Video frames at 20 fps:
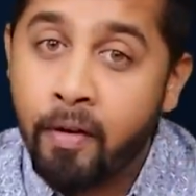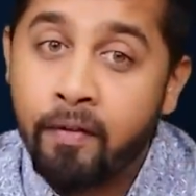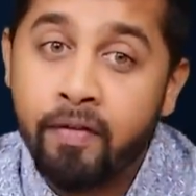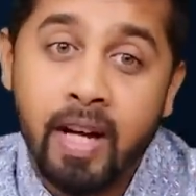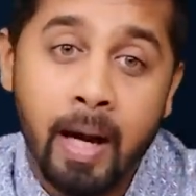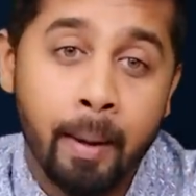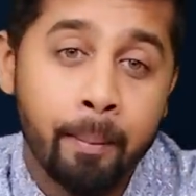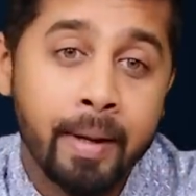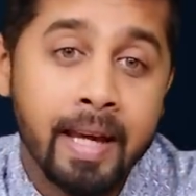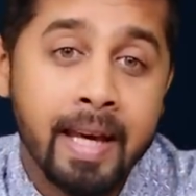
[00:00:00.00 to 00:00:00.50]

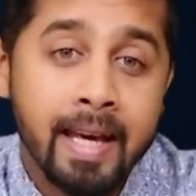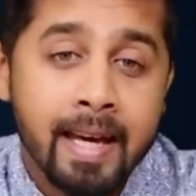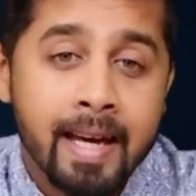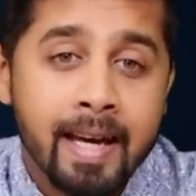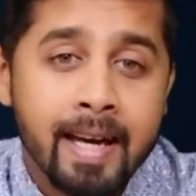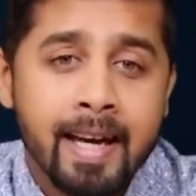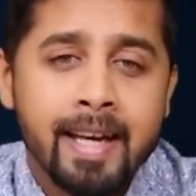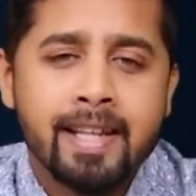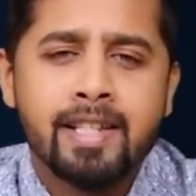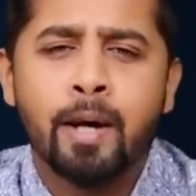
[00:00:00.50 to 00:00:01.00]
5th company
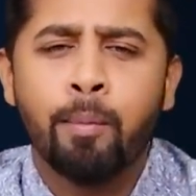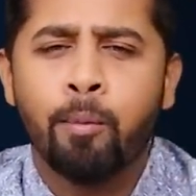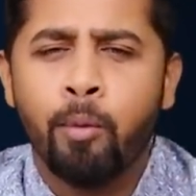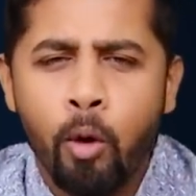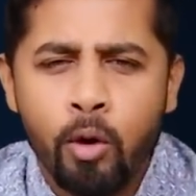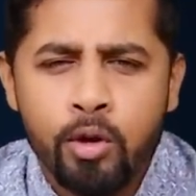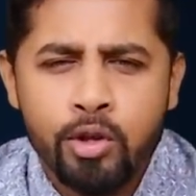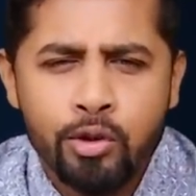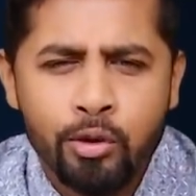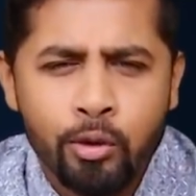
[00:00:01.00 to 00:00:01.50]
is the
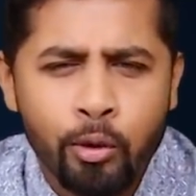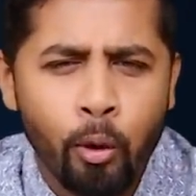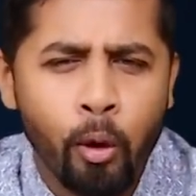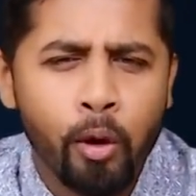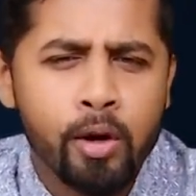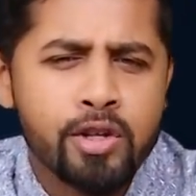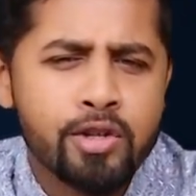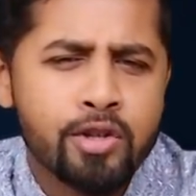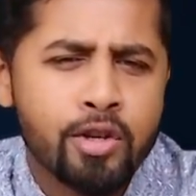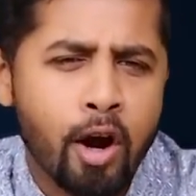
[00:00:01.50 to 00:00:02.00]
most
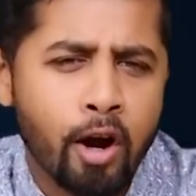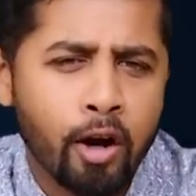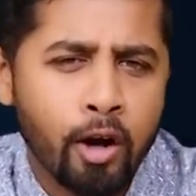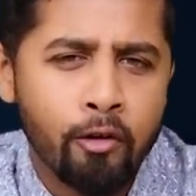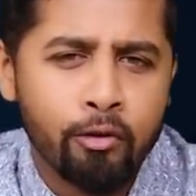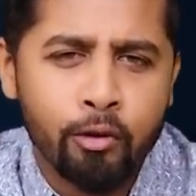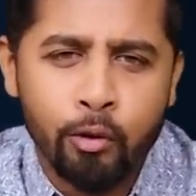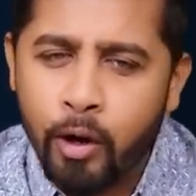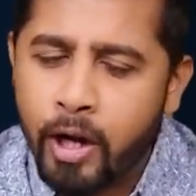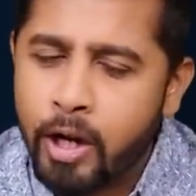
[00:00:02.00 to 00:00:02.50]
trolled stock
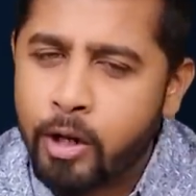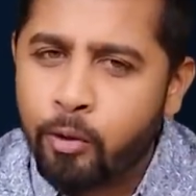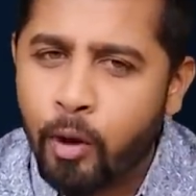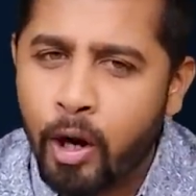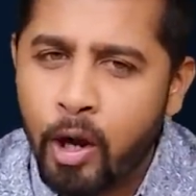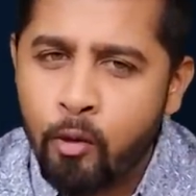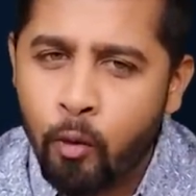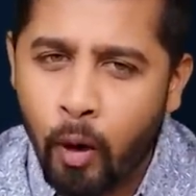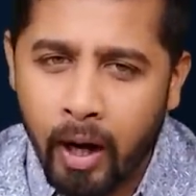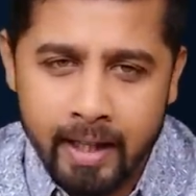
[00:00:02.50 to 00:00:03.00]
of
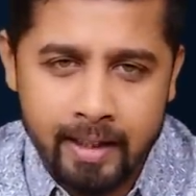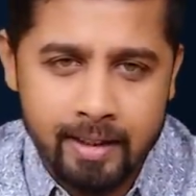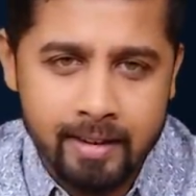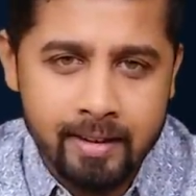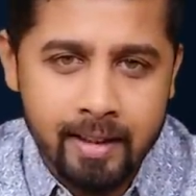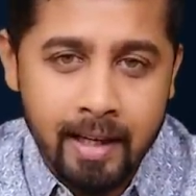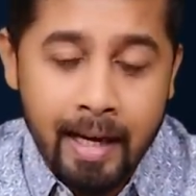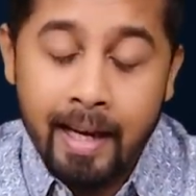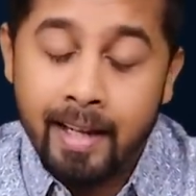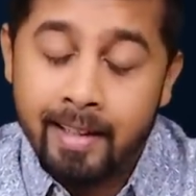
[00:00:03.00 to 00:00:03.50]
2021,
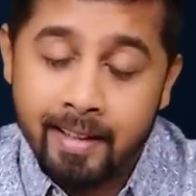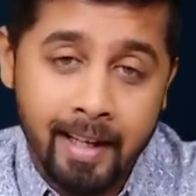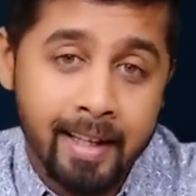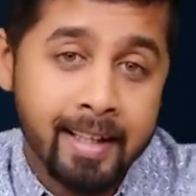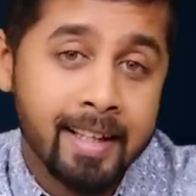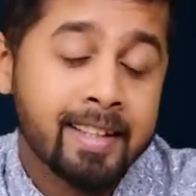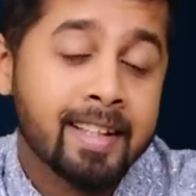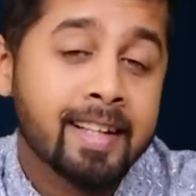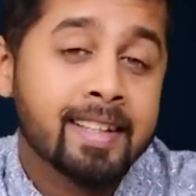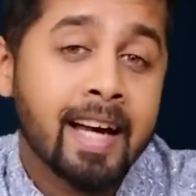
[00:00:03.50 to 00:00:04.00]

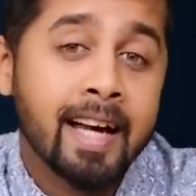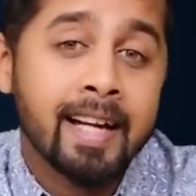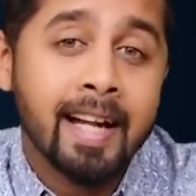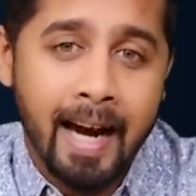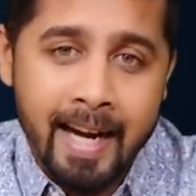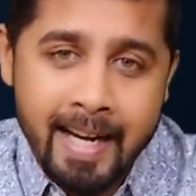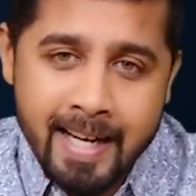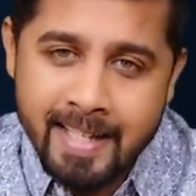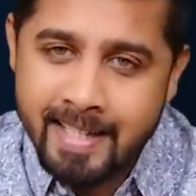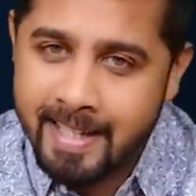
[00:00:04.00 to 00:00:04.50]
none other than
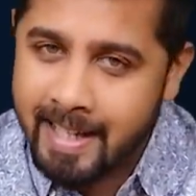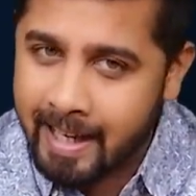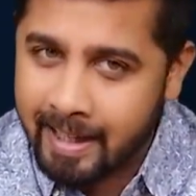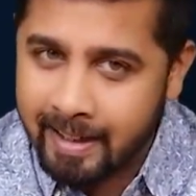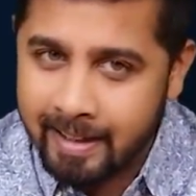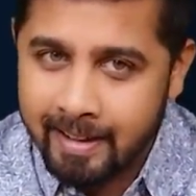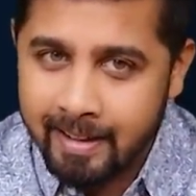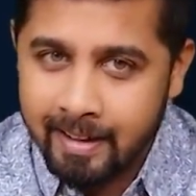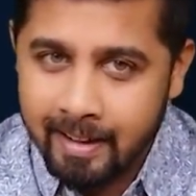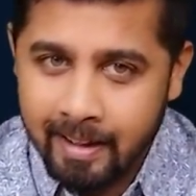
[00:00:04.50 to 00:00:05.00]

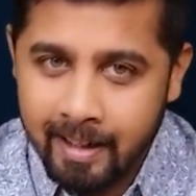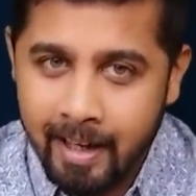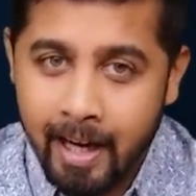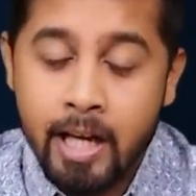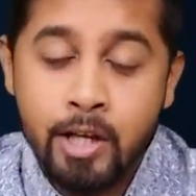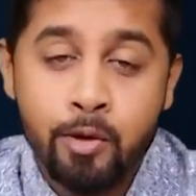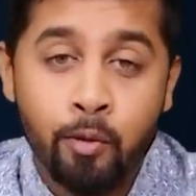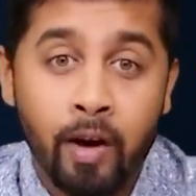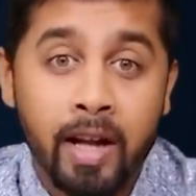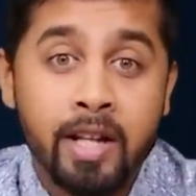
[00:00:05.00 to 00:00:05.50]
ITC.
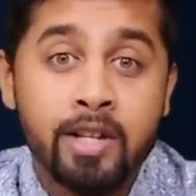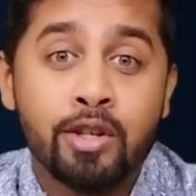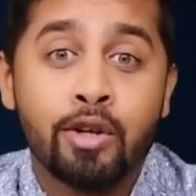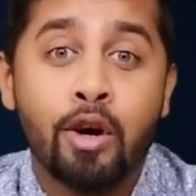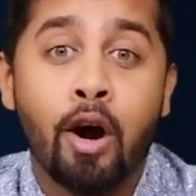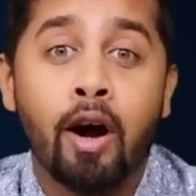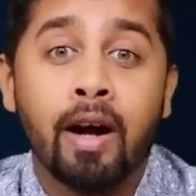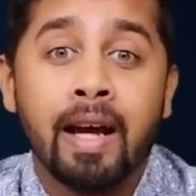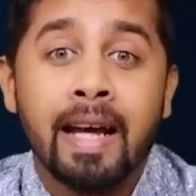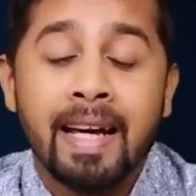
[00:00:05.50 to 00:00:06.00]
It is one
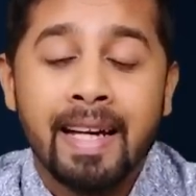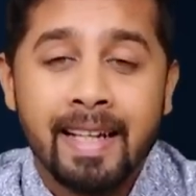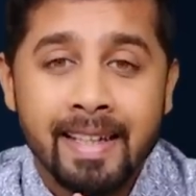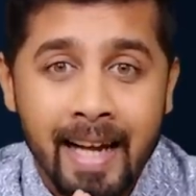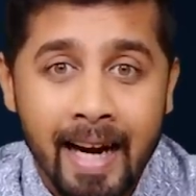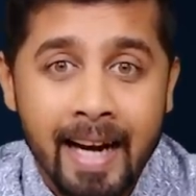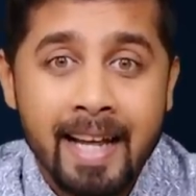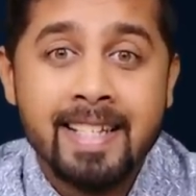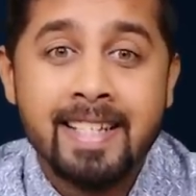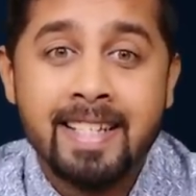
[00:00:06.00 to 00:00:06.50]
stock
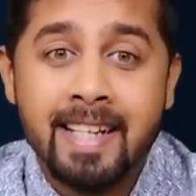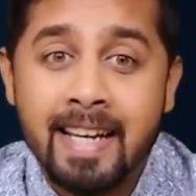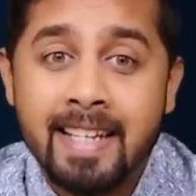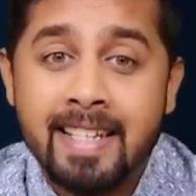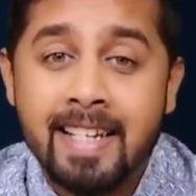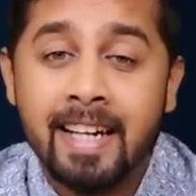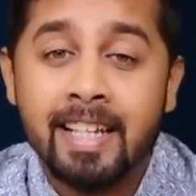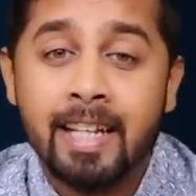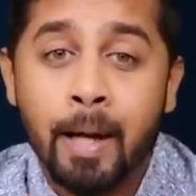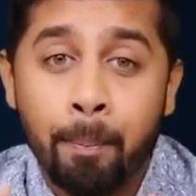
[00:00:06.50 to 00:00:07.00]
that has
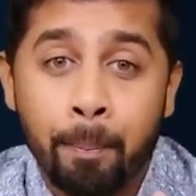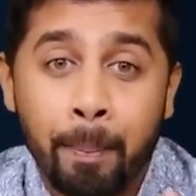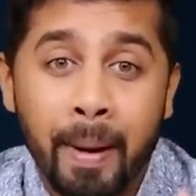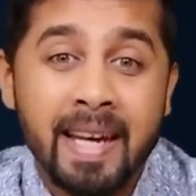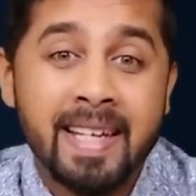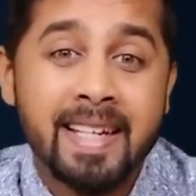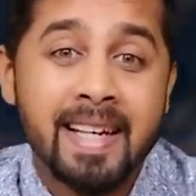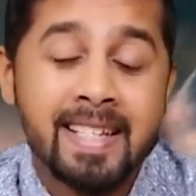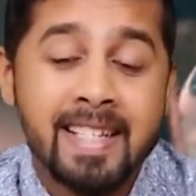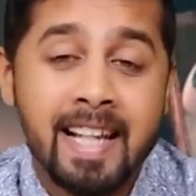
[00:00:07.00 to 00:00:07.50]
tested the
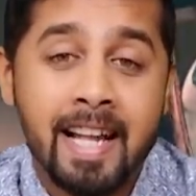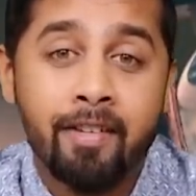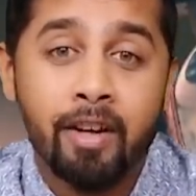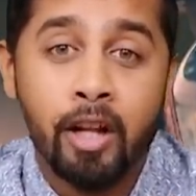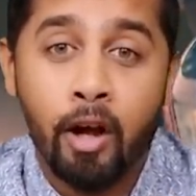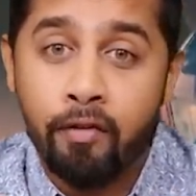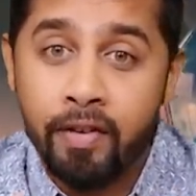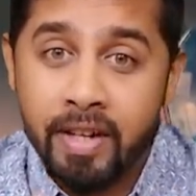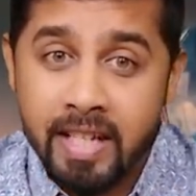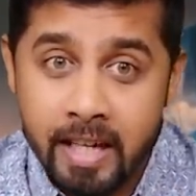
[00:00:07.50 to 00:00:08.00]
patience
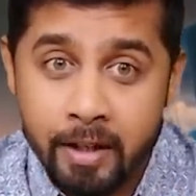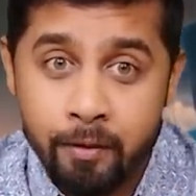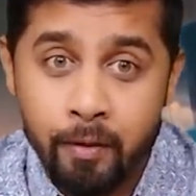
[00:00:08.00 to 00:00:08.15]
level of its